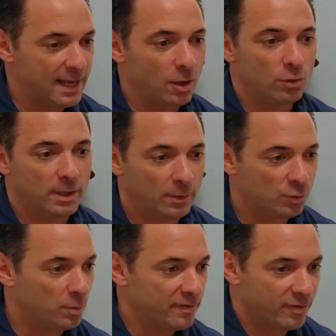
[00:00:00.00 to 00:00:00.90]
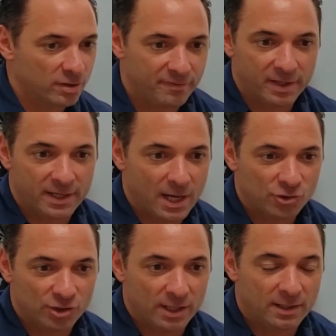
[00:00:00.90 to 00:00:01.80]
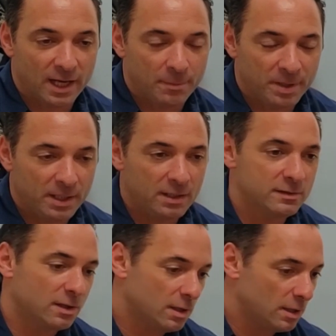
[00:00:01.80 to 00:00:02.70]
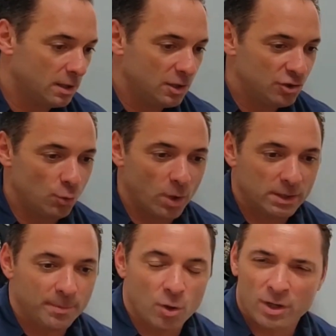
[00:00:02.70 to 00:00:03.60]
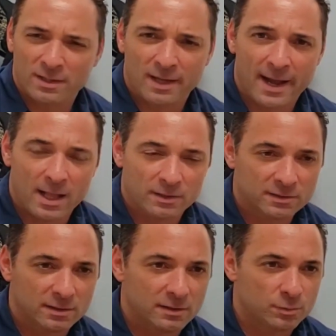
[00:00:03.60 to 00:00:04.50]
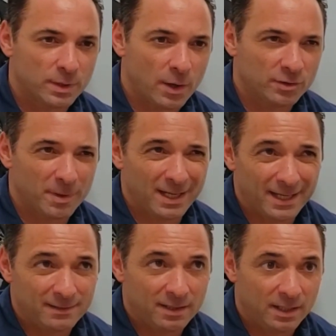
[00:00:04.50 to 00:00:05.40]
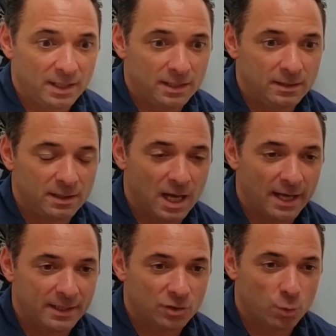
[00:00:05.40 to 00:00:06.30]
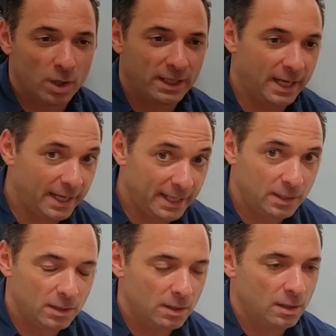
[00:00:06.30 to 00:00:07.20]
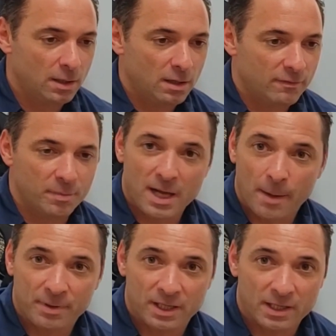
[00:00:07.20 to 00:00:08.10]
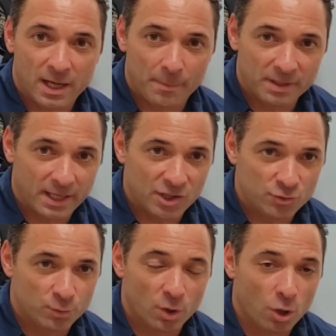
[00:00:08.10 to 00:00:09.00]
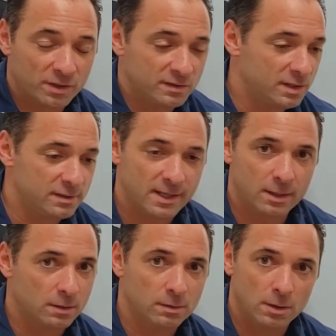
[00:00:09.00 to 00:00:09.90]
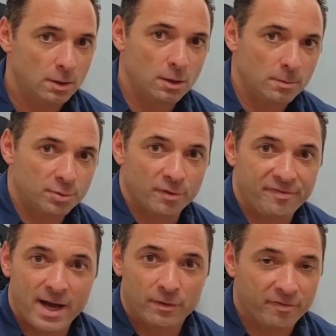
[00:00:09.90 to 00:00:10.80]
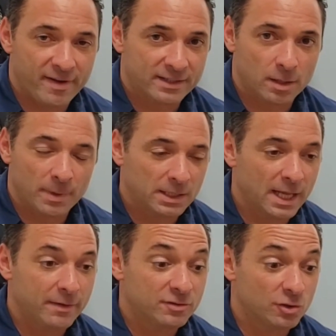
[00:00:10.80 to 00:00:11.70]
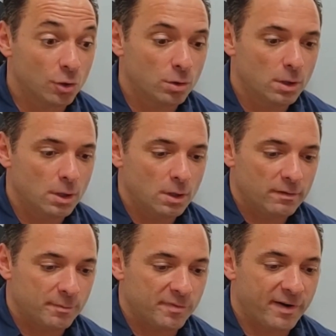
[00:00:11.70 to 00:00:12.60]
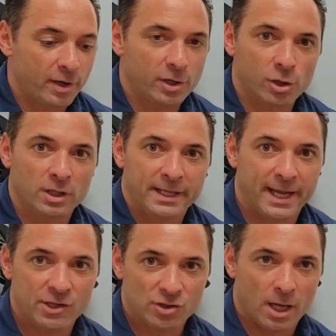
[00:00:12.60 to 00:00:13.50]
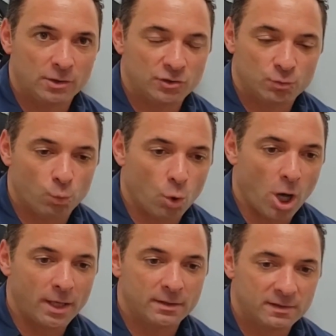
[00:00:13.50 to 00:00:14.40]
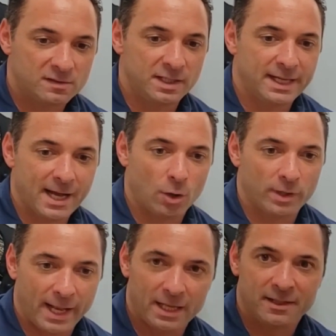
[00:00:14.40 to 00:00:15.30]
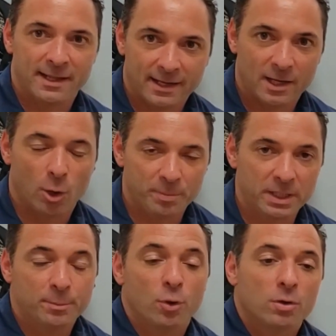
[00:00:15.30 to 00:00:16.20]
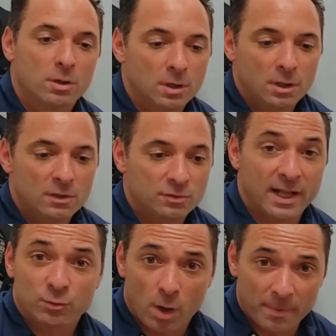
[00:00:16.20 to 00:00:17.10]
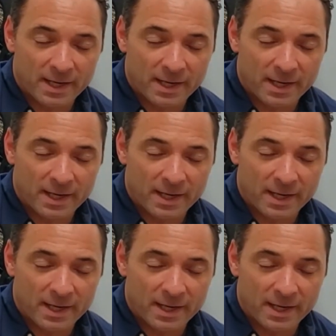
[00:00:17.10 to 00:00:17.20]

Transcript: out. That was when we first figured out she had diabetes. She wound up going on dialysis when I was about 18, died at 28 from complications with heart disease, had a profound effect on my life. So from a very early age, I just wanted to seek out anything that could help people. So that's why I'm a